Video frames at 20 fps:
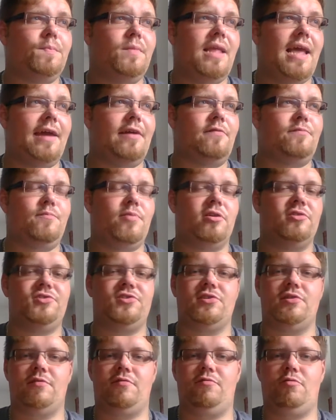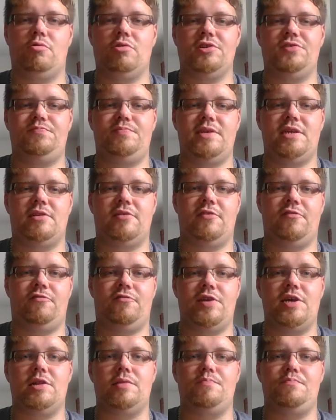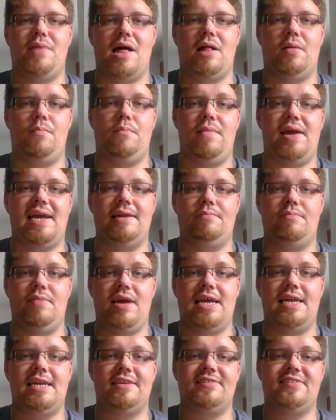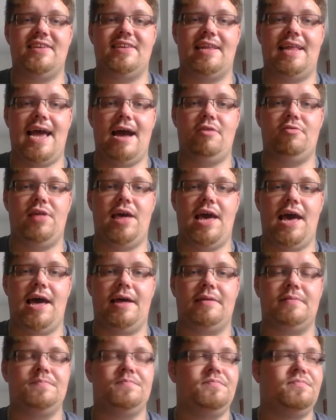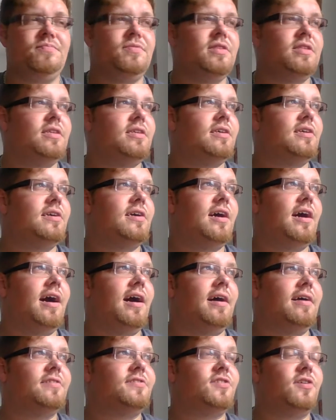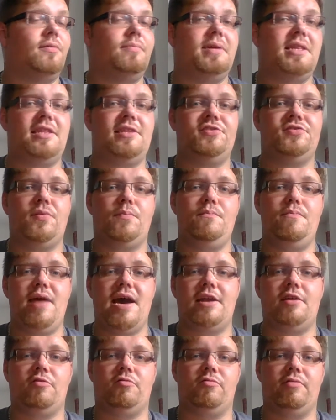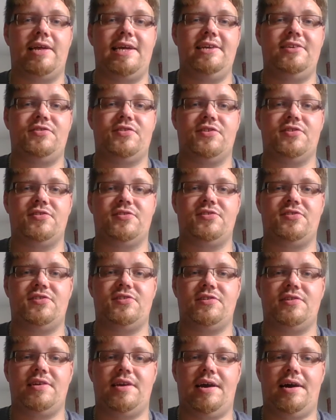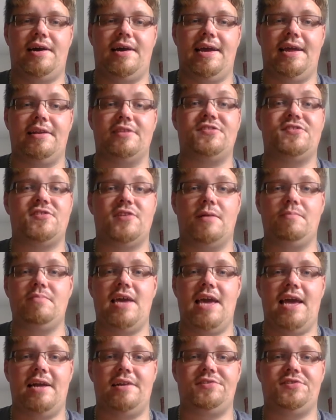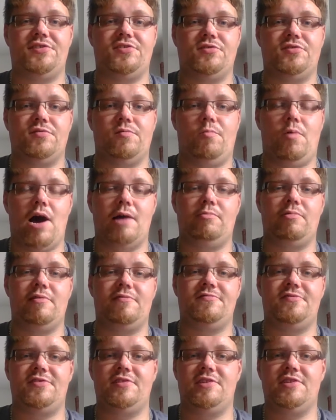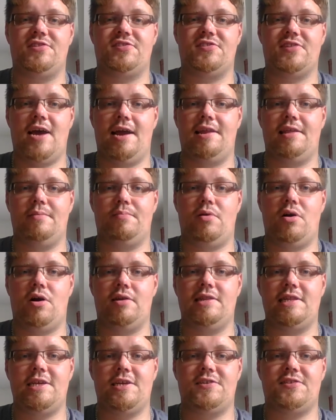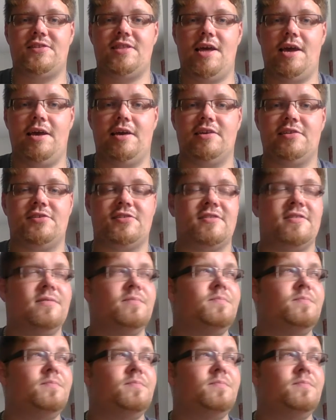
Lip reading: and a personal force field belt may disallow that. So I mean, these are meta reasons in some cases why we've decided upon these things.